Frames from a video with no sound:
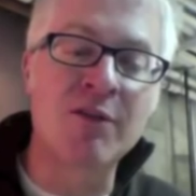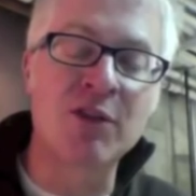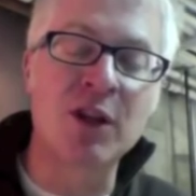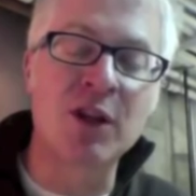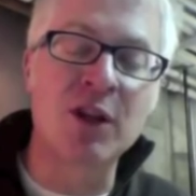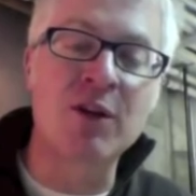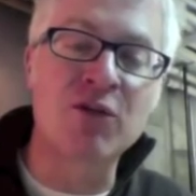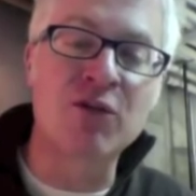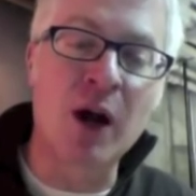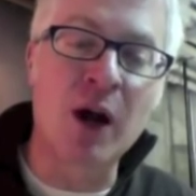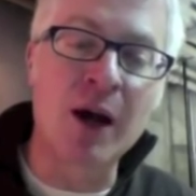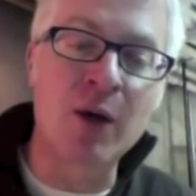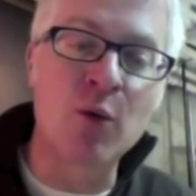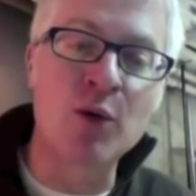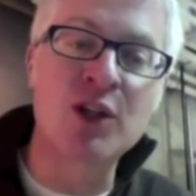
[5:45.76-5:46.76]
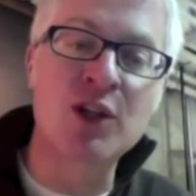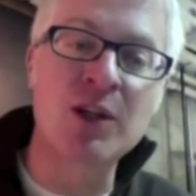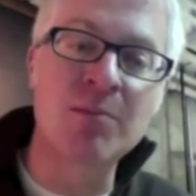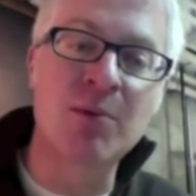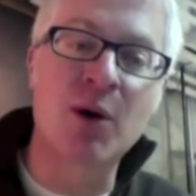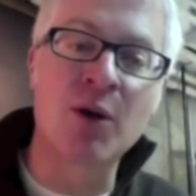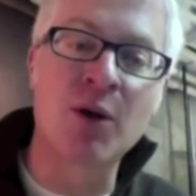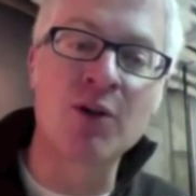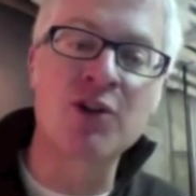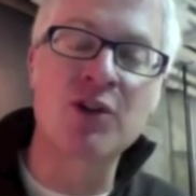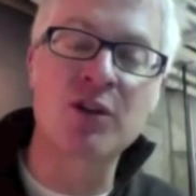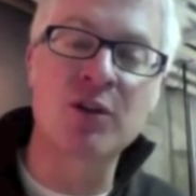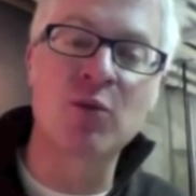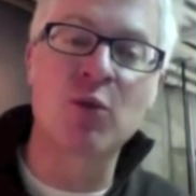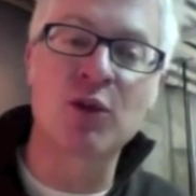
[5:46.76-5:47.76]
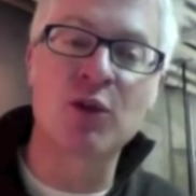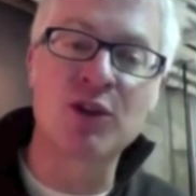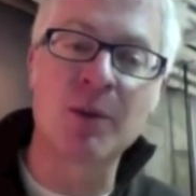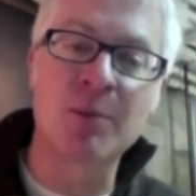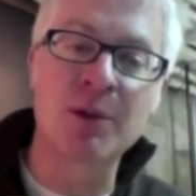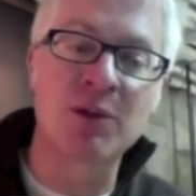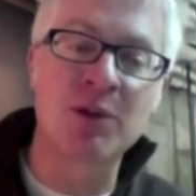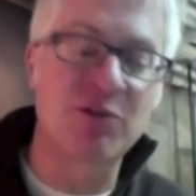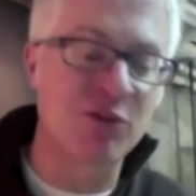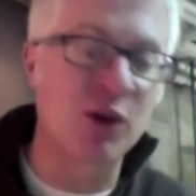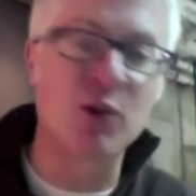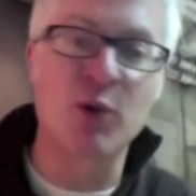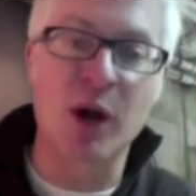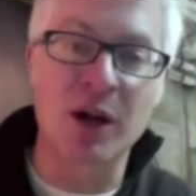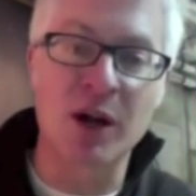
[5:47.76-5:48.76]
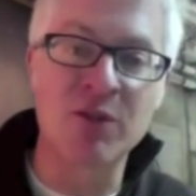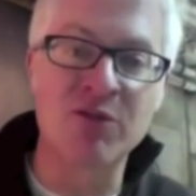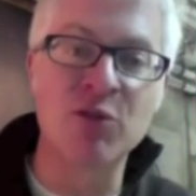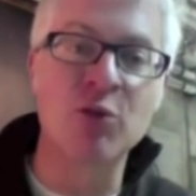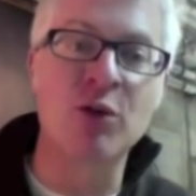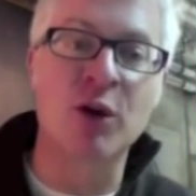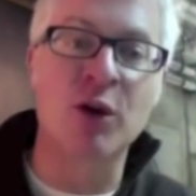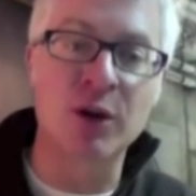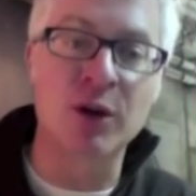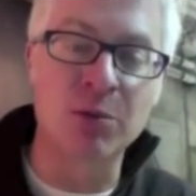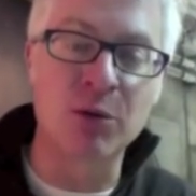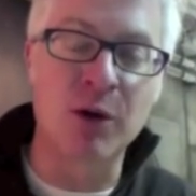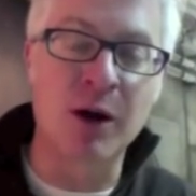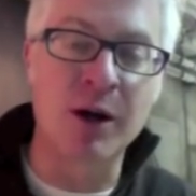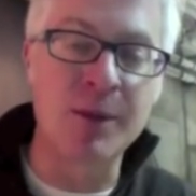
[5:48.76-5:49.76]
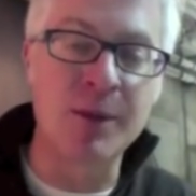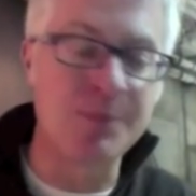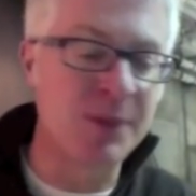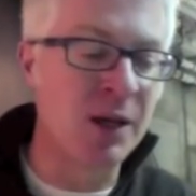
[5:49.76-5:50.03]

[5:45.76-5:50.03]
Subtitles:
a lot of rye whiskey barrels that we're dumping for our rendezvous and our double rye.